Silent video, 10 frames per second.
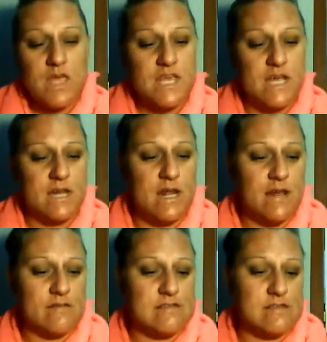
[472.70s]
the
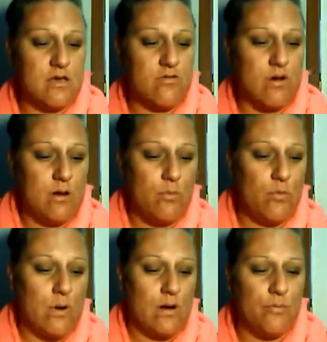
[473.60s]
NYX
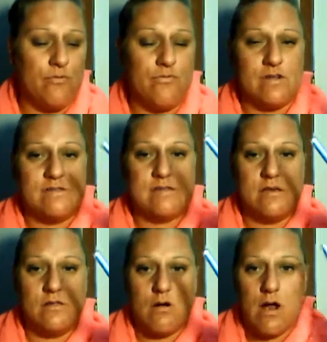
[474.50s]
Incredible Waterproof
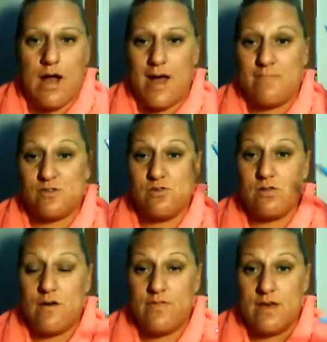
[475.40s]
Concealer. I
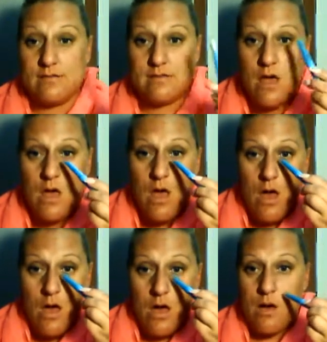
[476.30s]
absolutely love
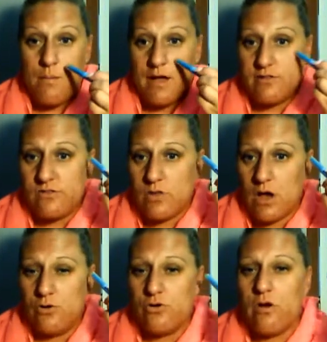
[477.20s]
this. Um, I do
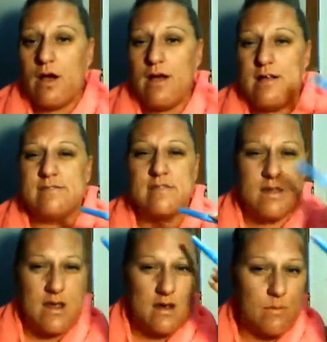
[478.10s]
the under eyes and
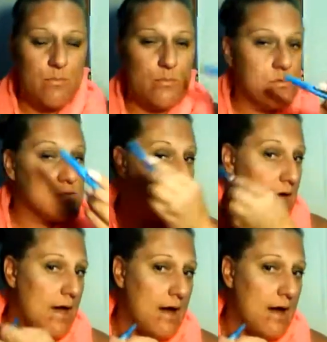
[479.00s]
then any boo boos that I